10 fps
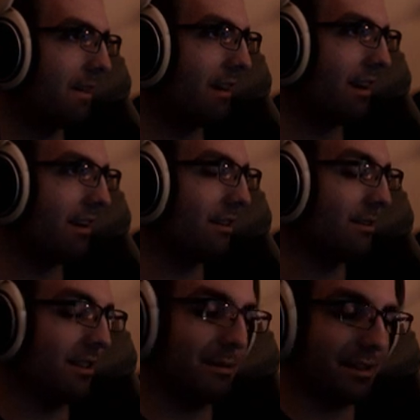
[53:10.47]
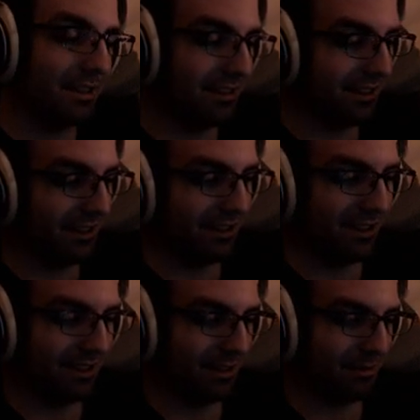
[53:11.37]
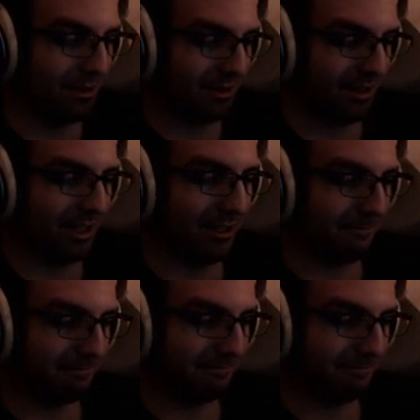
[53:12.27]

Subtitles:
8-hour lab days? Yeah, no, I didn't have much of that.